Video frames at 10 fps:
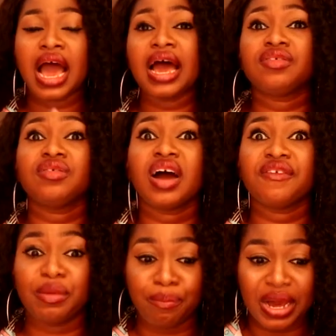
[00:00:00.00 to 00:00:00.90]
I do not
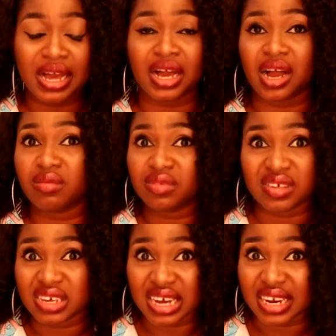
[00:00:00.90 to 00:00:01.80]
have a bank account
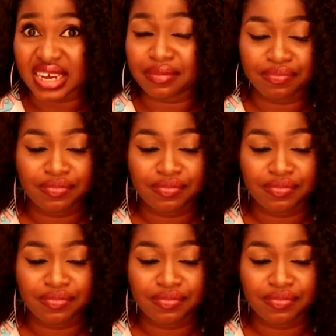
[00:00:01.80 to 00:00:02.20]
in Ghana.